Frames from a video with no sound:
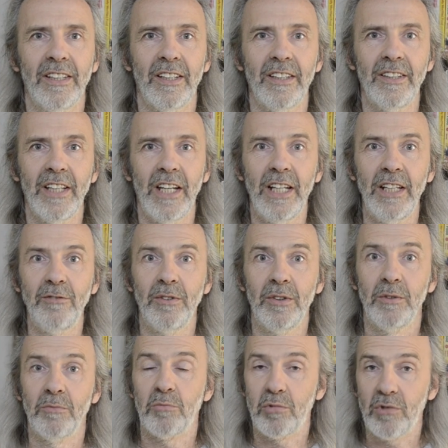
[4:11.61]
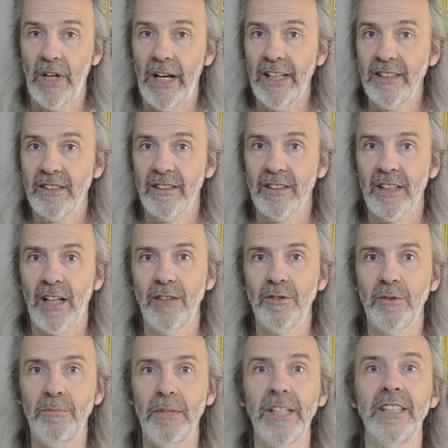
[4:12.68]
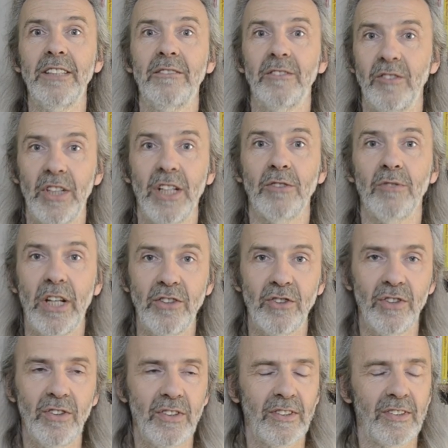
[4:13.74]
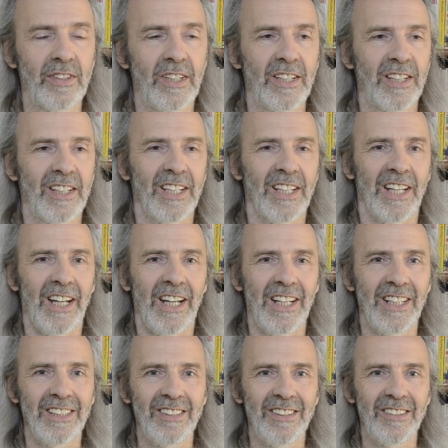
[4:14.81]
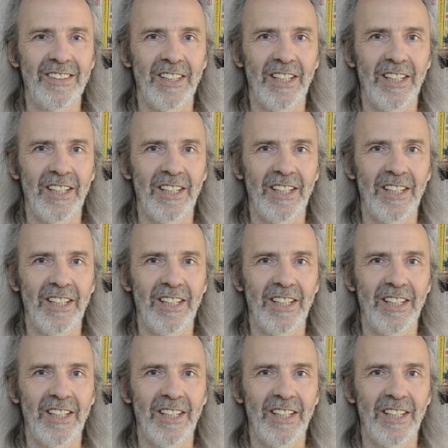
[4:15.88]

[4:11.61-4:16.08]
that they've bred over many generations, and